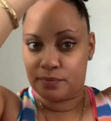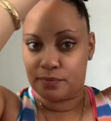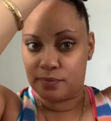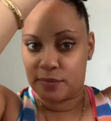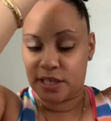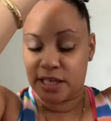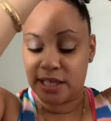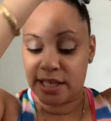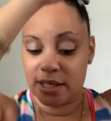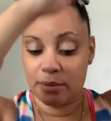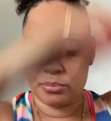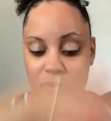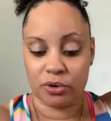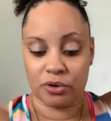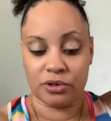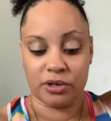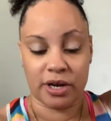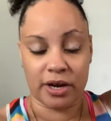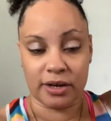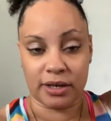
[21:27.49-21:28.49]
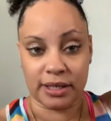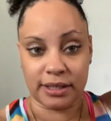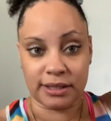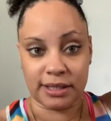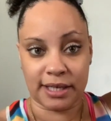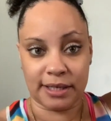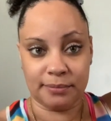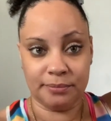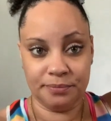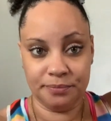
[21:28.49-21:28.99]
get heat put on your hair like
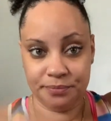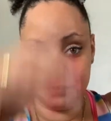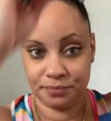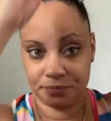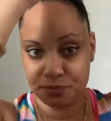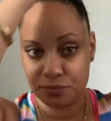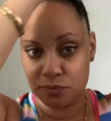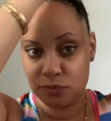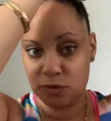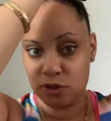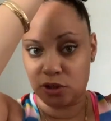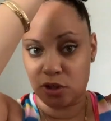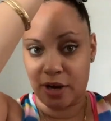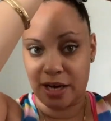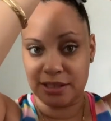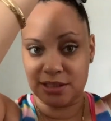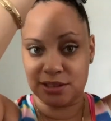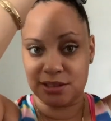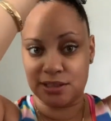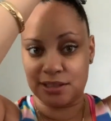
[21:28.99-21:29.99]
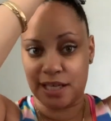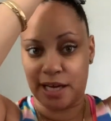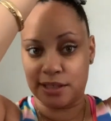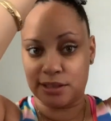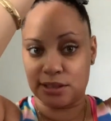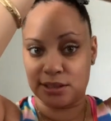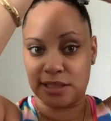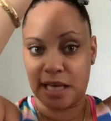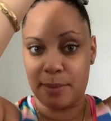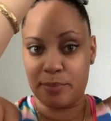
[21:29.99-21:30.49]
that. So I just decided
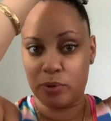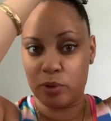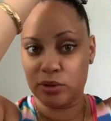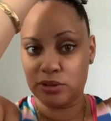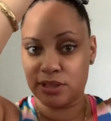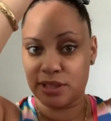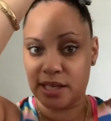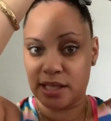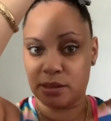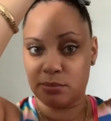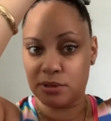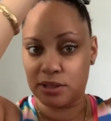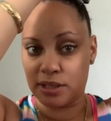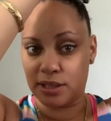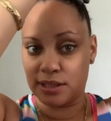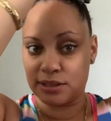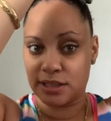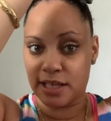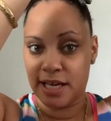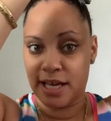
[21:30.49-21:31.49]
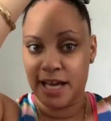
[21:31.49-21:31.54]
to stop it all together because